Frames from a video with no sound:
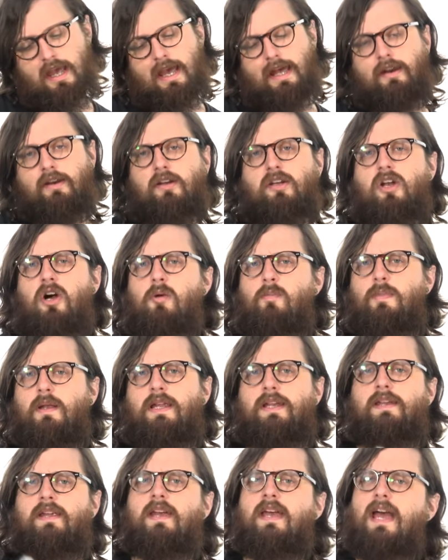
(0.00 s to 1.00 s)
and a
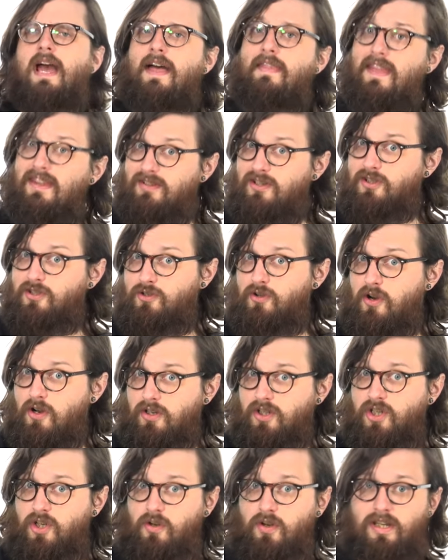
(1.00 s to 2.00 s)
goblin, and that's a
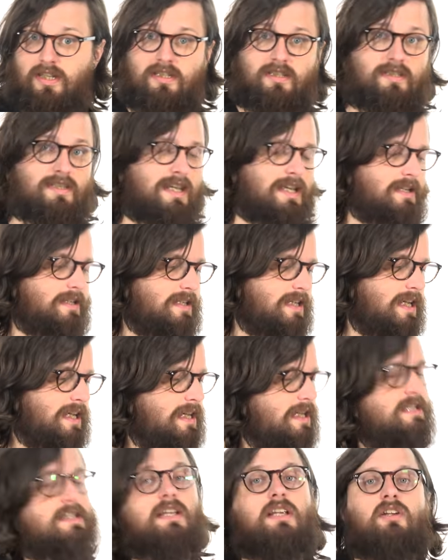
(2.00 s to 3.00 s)
strong choice. D&D
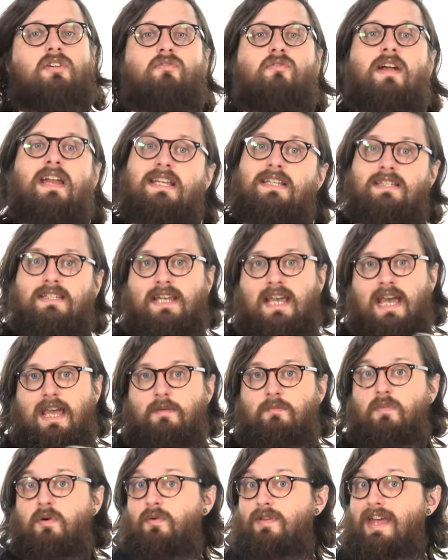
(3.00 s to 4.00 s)
is a great
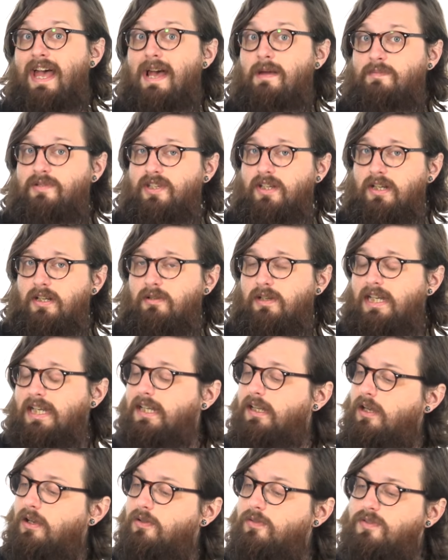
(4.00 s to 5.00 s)
game with absolutely
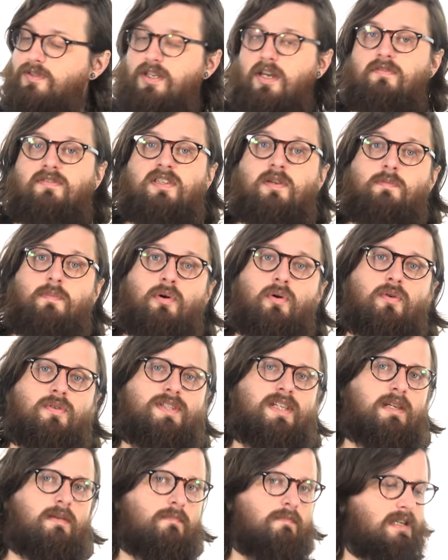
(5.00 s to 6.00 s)
loads of
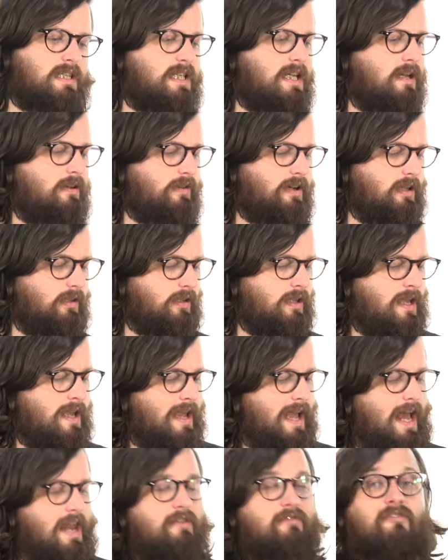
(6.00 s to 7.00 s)
supporting material
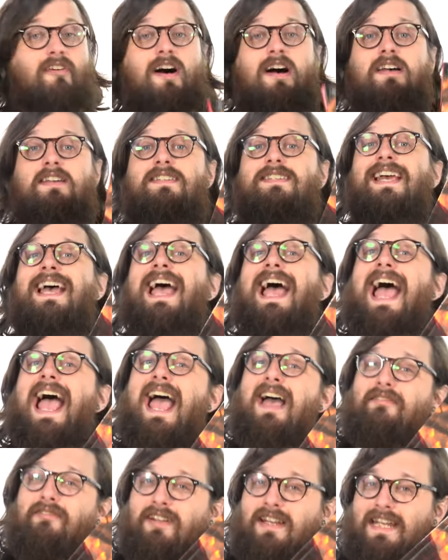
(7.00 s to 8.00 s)
and a vast,
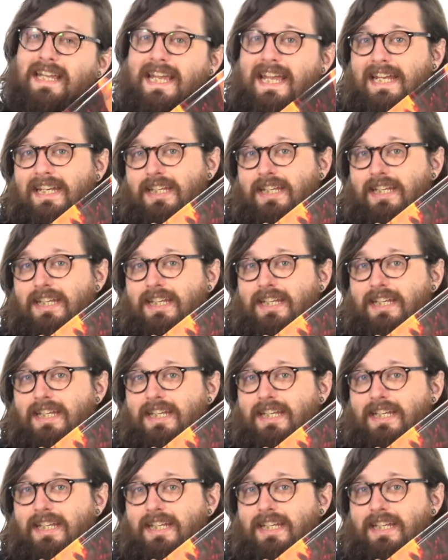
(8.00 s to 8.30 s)
heavily